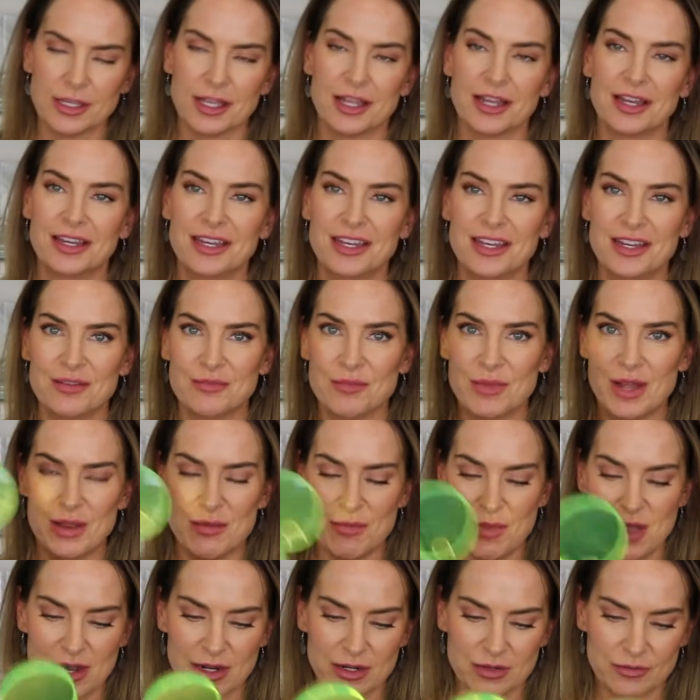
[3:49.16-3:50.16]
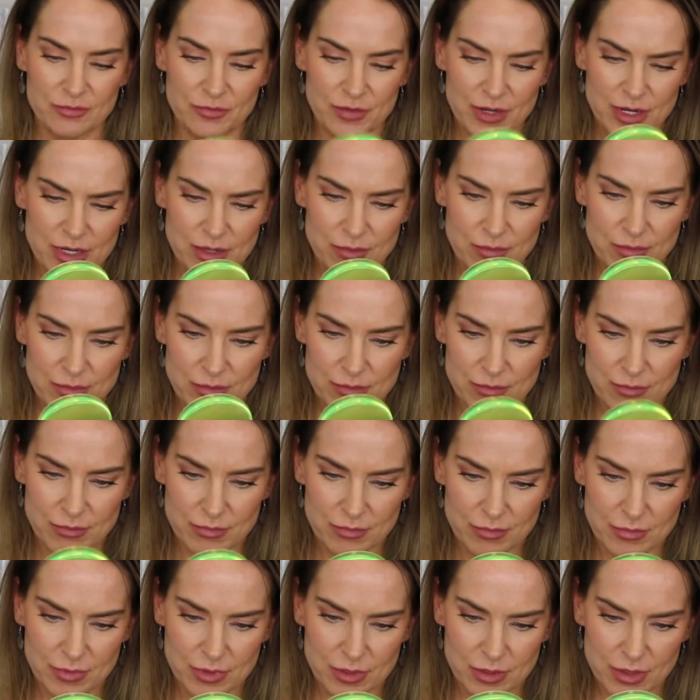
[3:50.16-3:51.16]
I need my magnifying
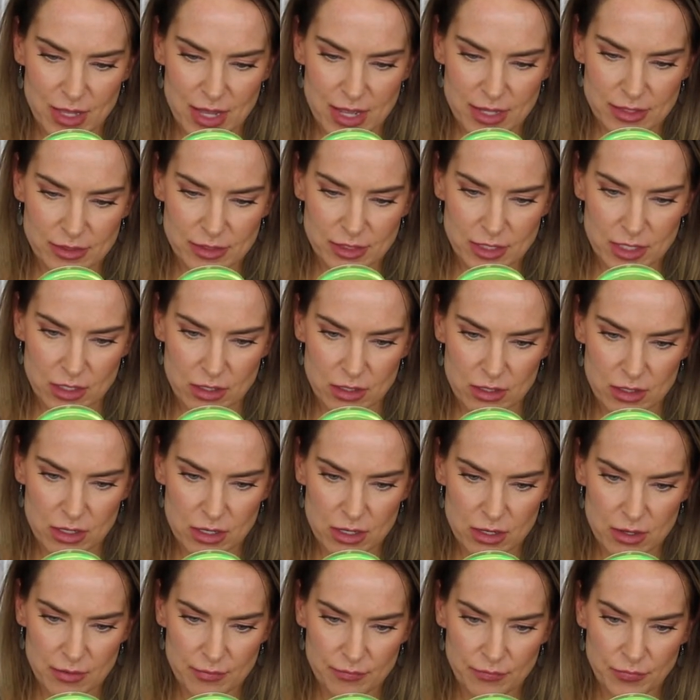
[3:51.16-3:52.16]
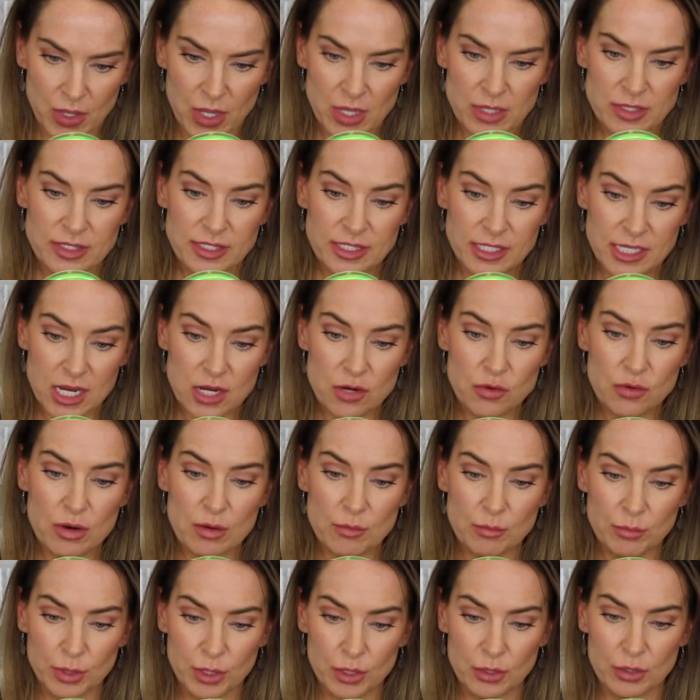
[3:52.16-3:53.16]
glass here,
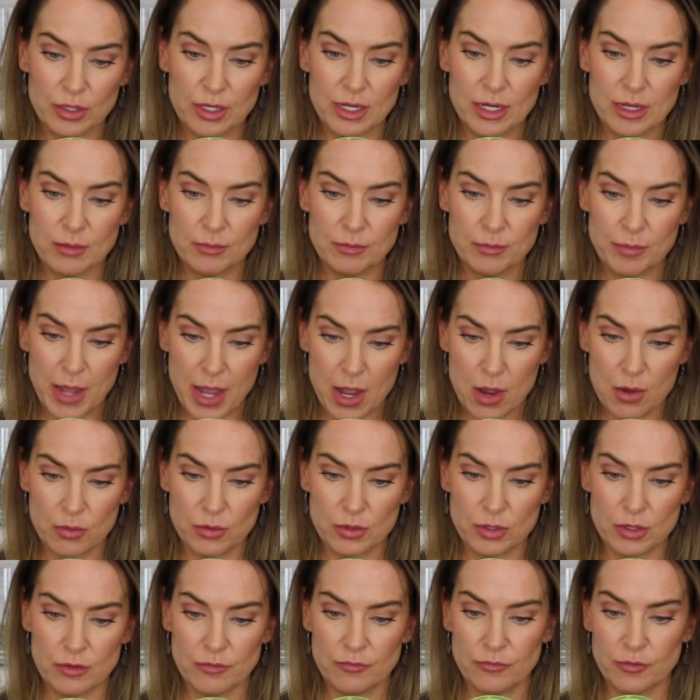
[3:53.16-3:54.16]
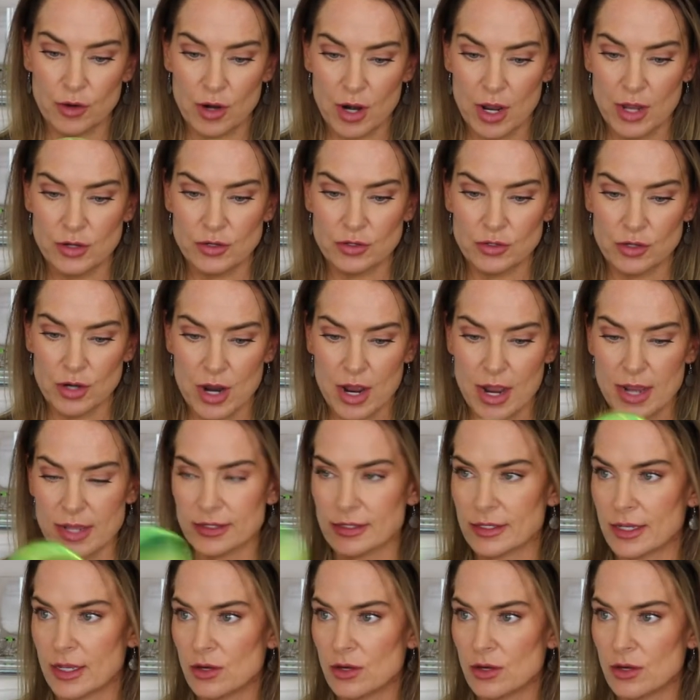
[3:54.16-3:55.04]
Secret Blurring Powder for Under Eyes.